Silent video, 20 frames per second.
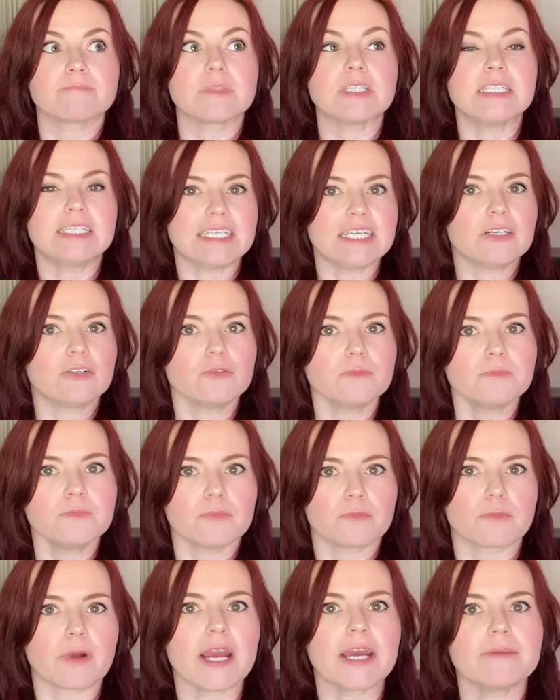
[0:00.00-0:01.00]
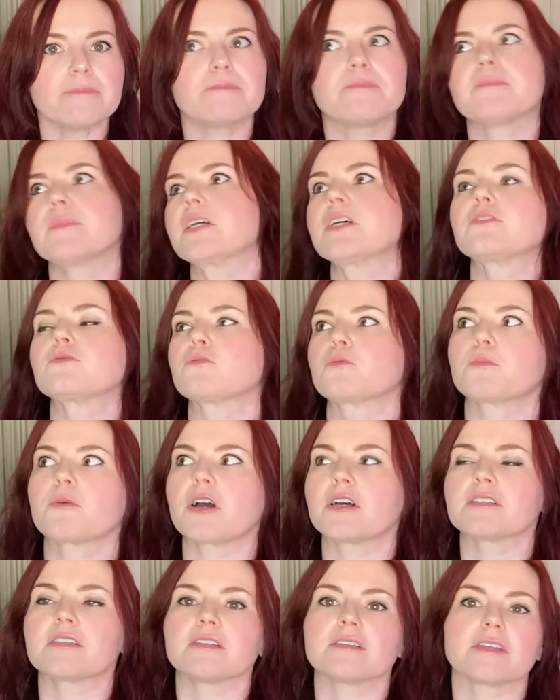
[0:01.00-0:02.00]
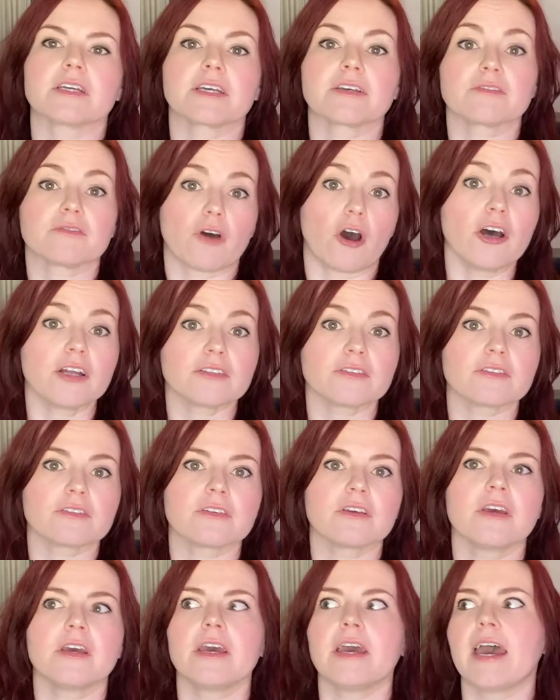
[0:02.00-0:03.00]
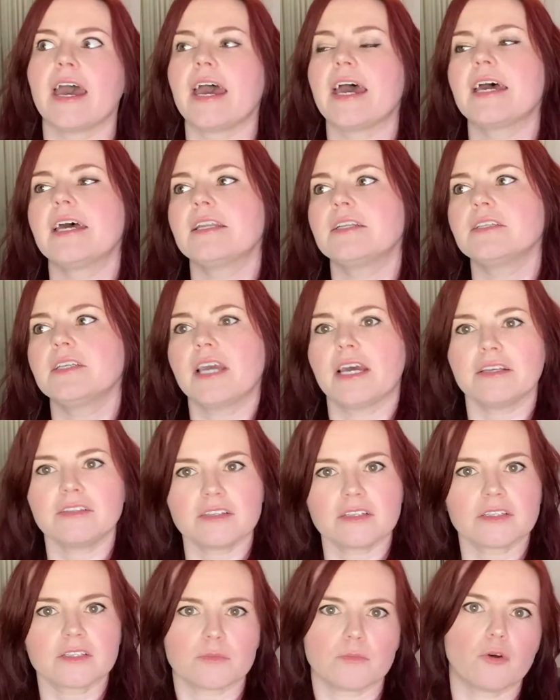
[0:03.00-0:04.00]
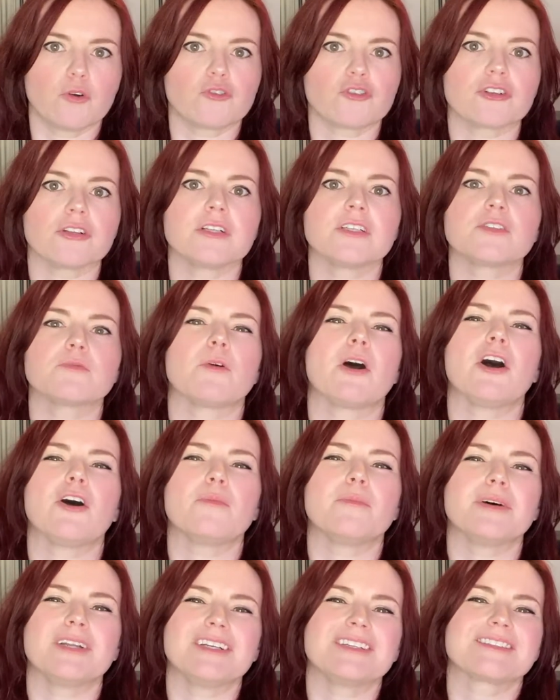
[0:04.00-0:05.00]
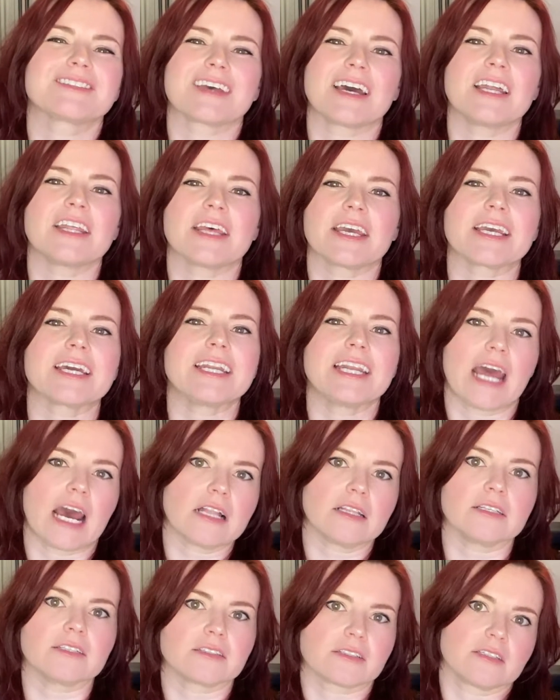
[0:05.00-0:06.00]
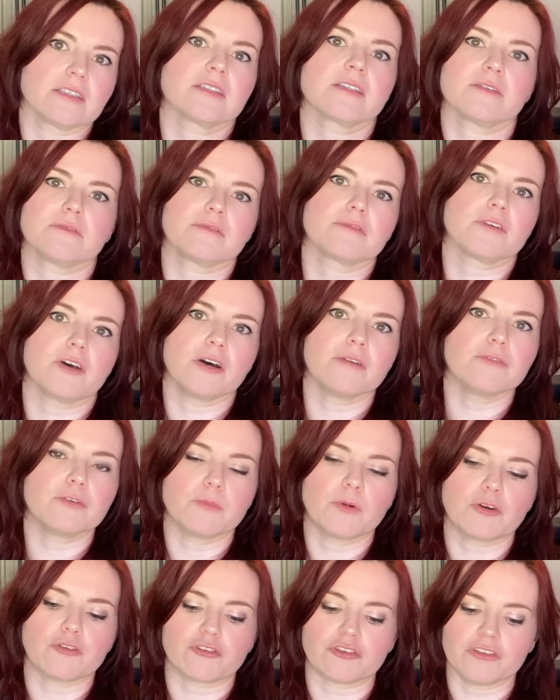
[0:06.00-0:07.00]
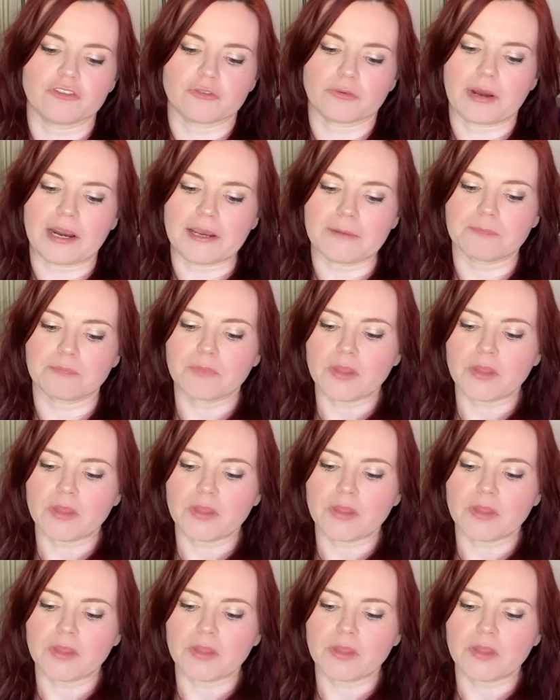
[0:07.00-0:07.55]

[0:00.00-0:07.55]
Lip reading: deal, right? Because we're processing thoughts. And yes, it's emotional as well, but it's kind of like analysis of emotions, right?